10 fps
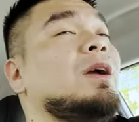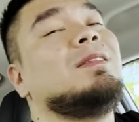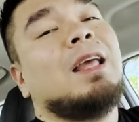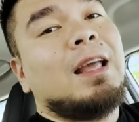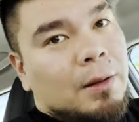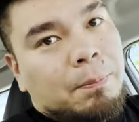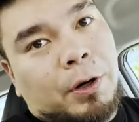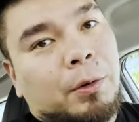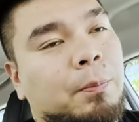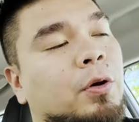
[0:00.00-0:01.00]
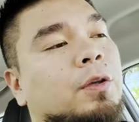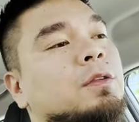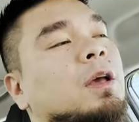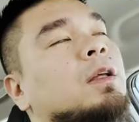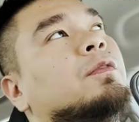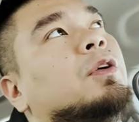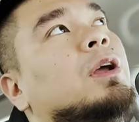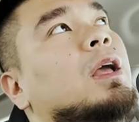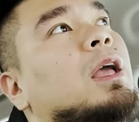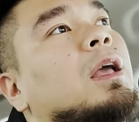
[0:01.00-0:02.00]
daily purpose, and
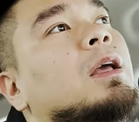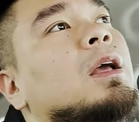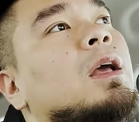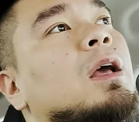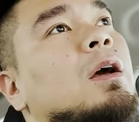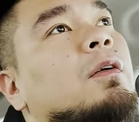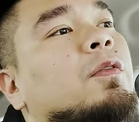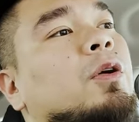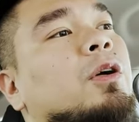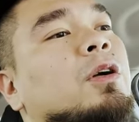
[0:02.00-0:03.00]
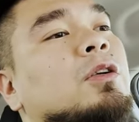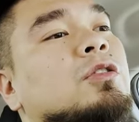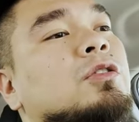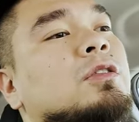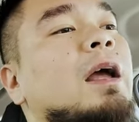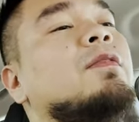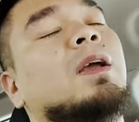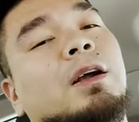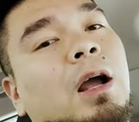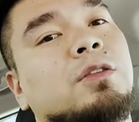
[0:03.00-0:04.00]
for
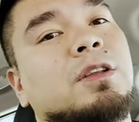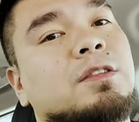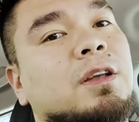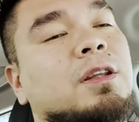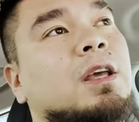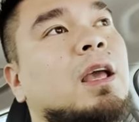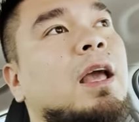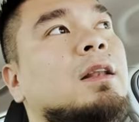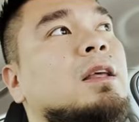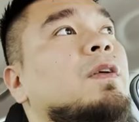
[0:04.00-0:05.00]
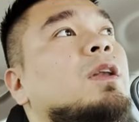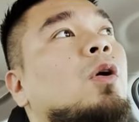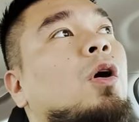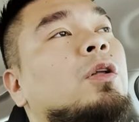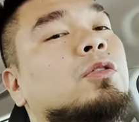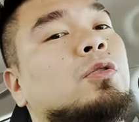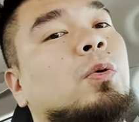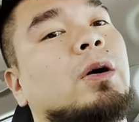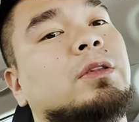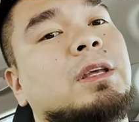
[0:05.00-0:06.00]
driving around the city, and even all
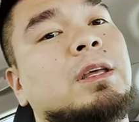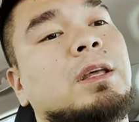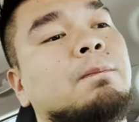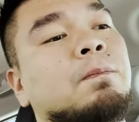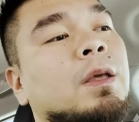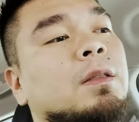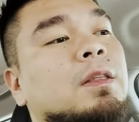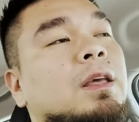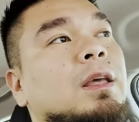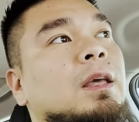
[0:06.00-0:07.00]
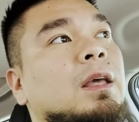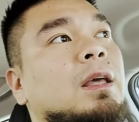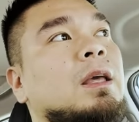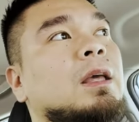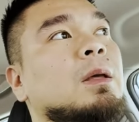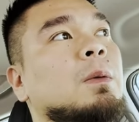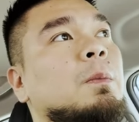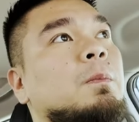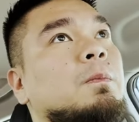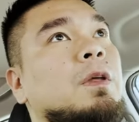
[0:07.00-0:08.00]
throughout the
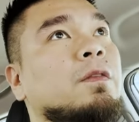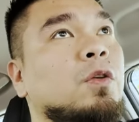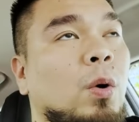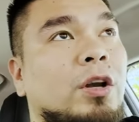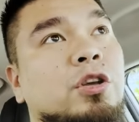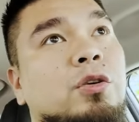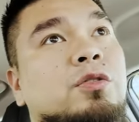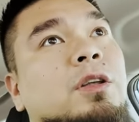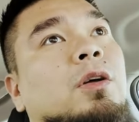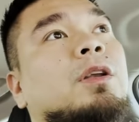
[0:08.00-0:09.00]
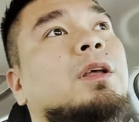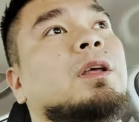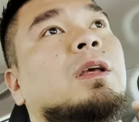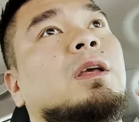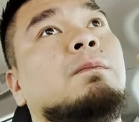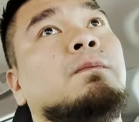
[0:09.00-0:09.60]
if you want to use it on a